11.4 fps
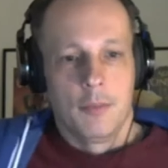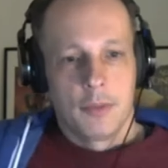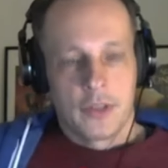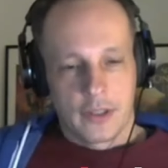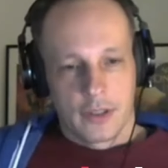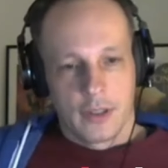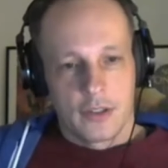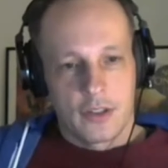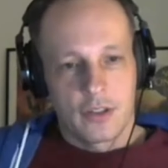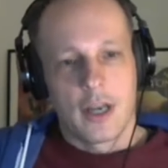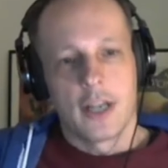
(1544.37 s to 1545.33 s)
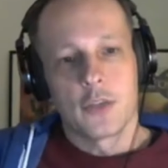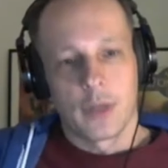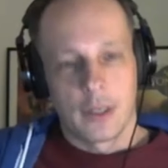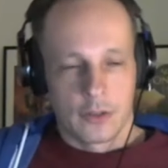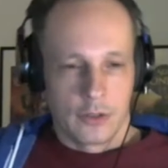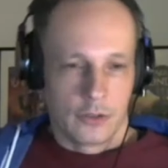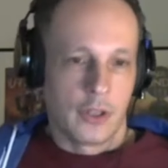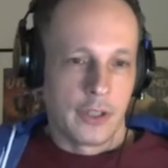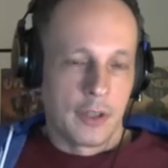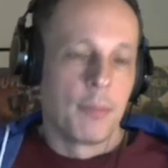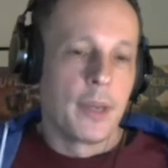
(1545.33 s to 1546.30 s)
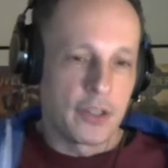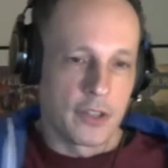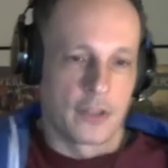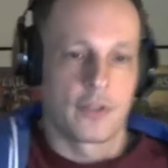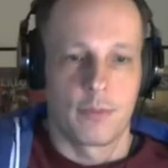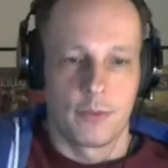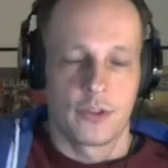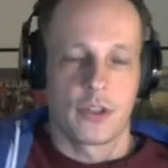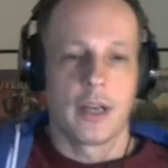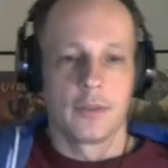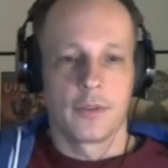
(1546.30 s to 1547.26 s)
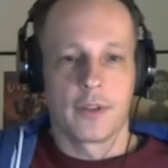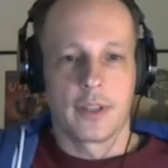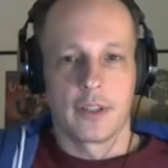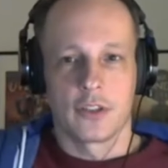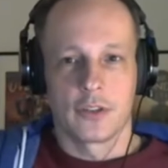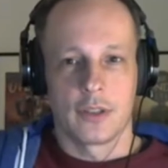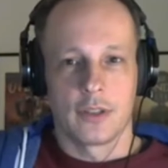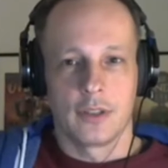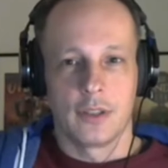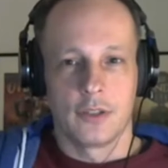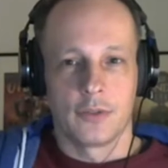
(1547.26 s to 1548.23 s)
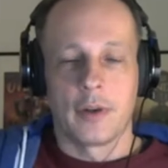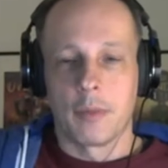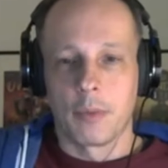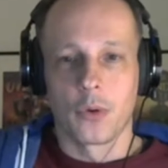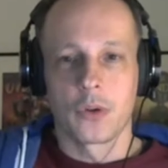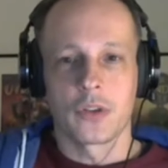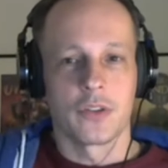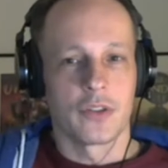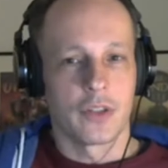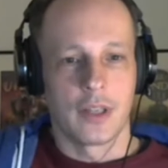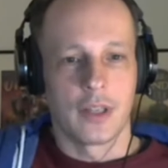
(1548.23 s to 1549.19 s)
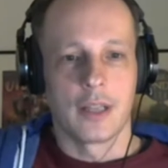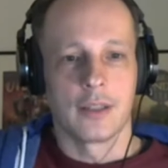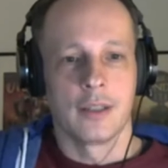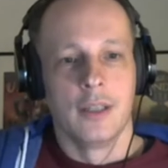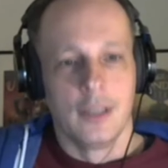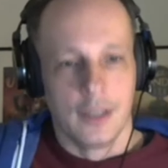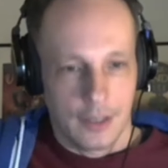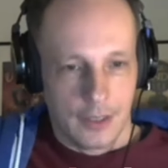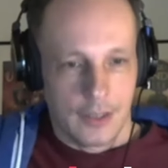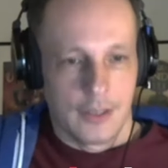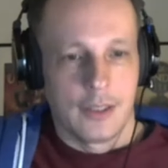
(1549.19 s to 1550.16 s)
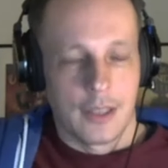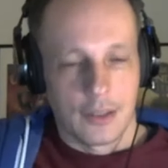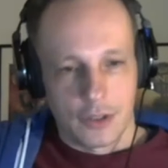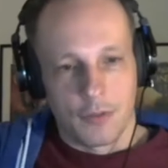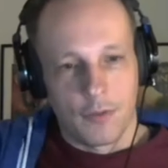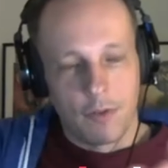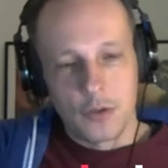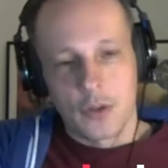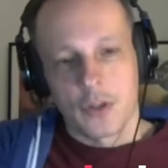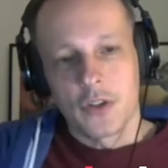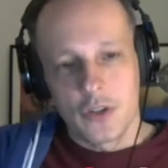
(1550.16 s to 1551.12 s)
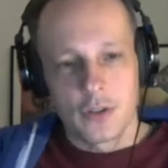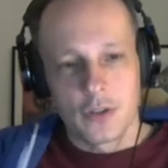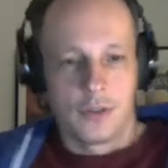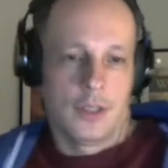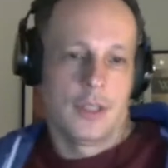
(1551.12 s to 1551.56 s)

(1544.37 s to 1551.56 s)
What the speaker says: particular sides when suddenly the business side of things is very important, and then, you know, so the focus,